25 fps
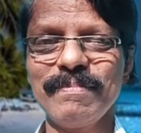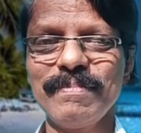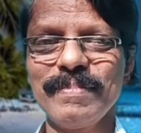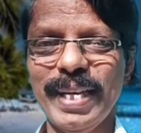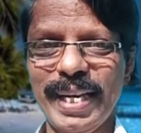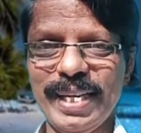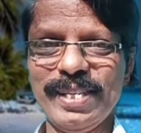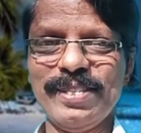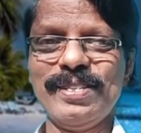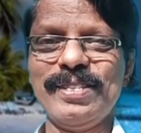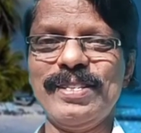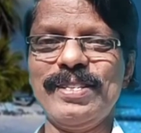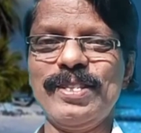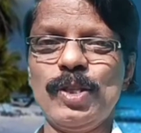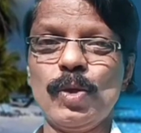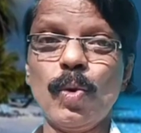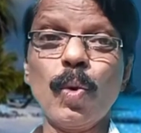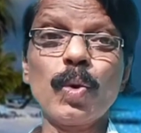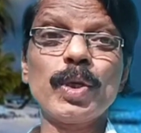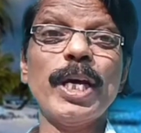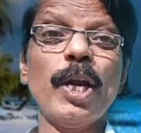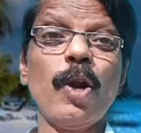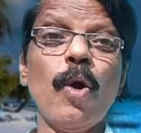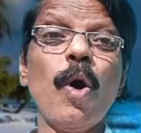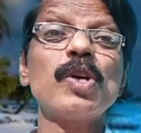Yes. Through
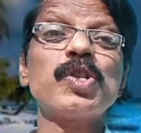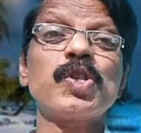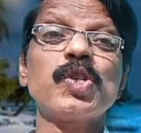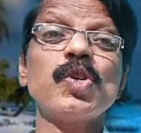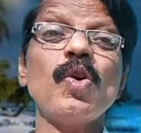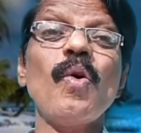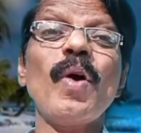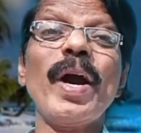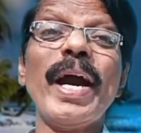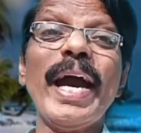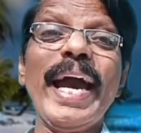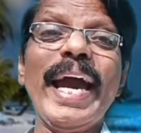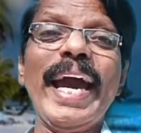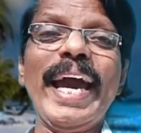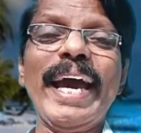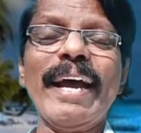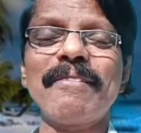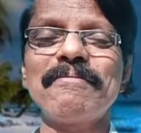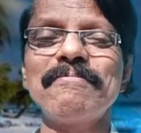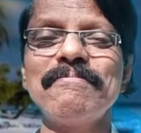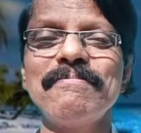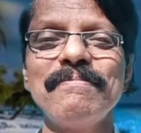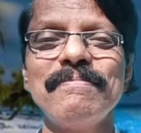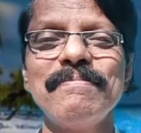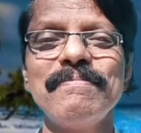the locks of hair,
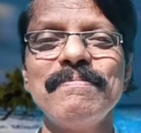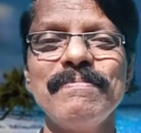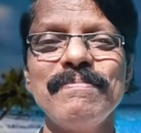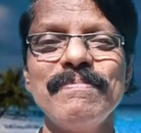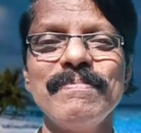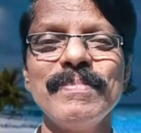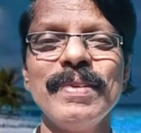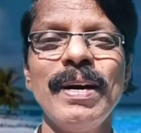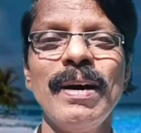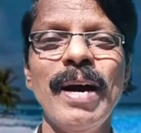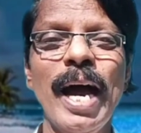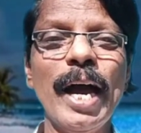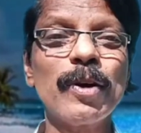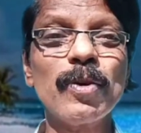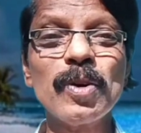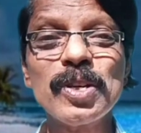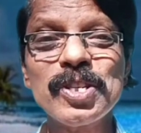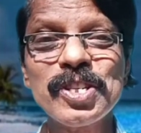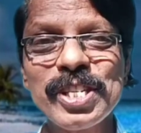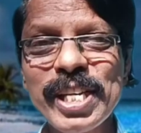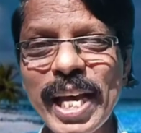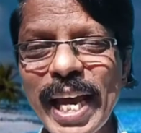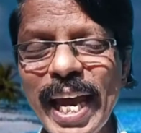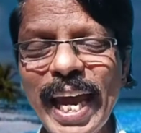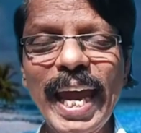I could
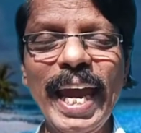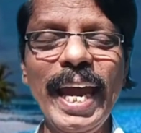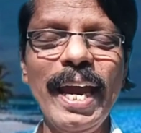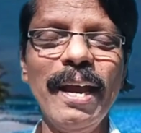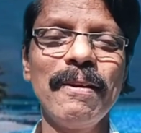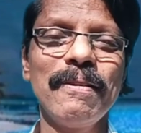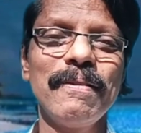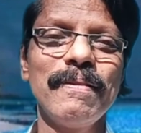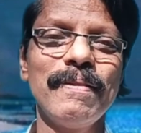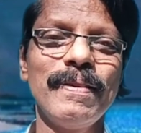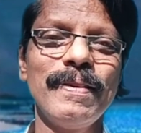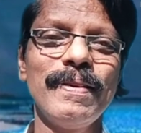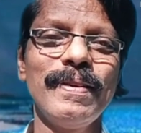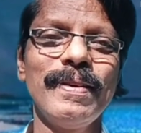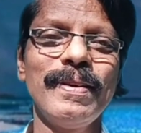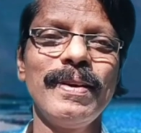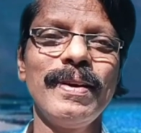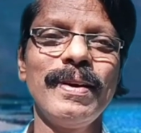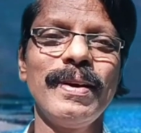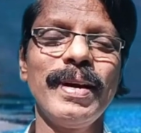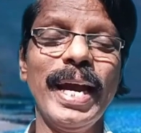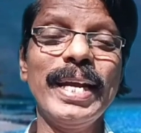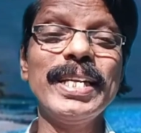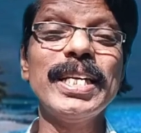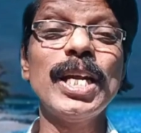see
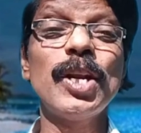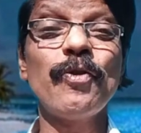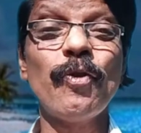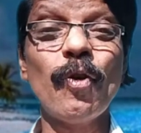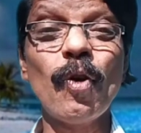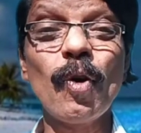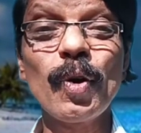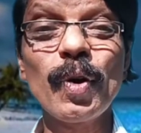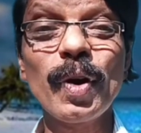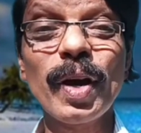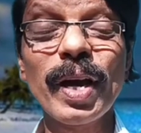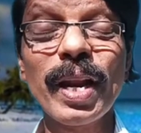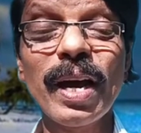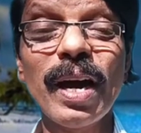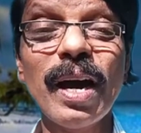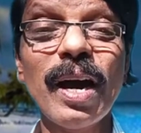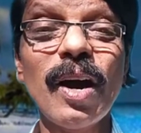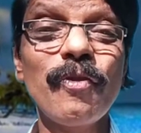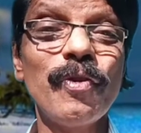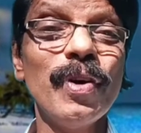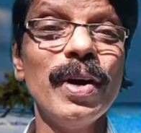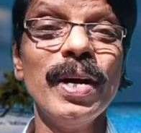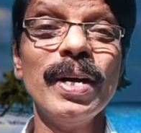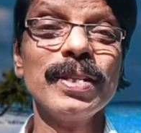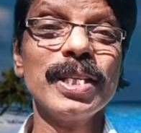in that
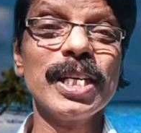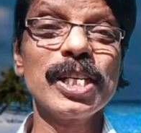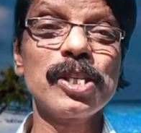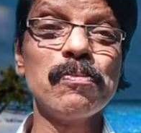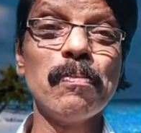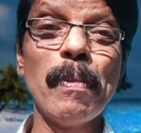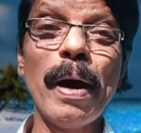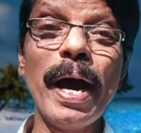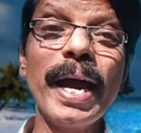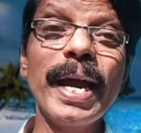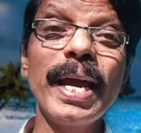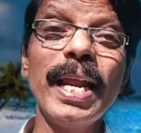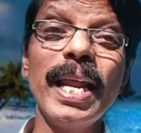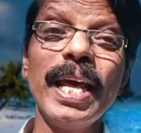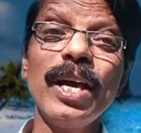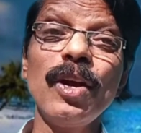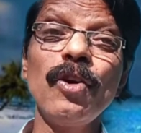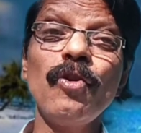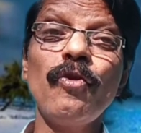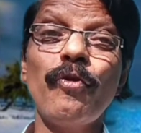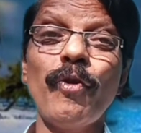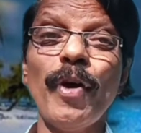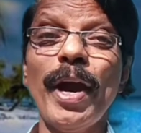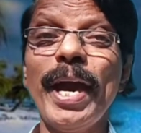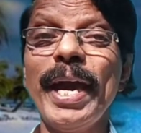photograph the smiling
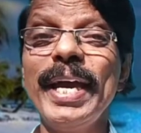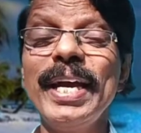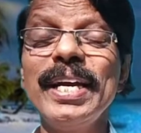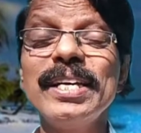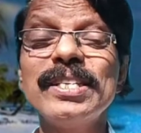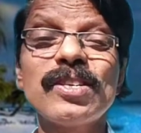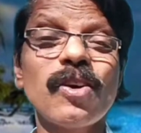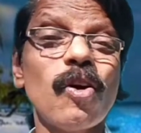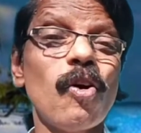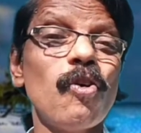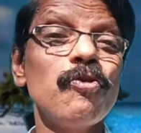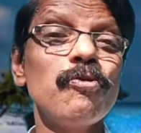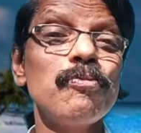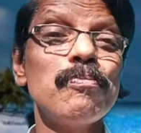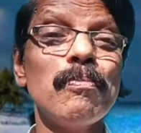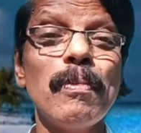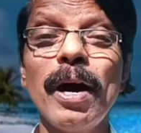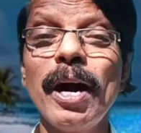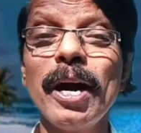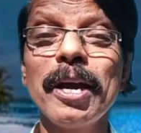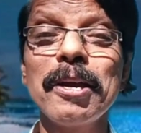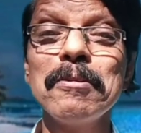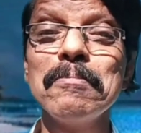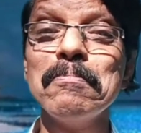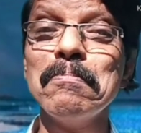face of
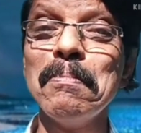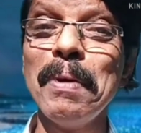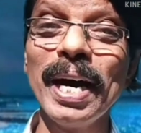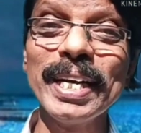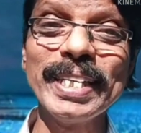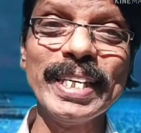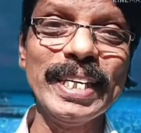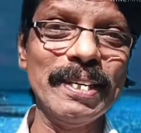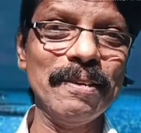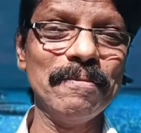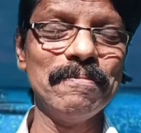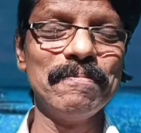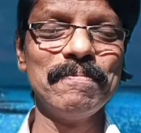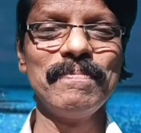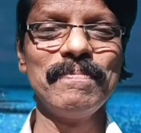my mother.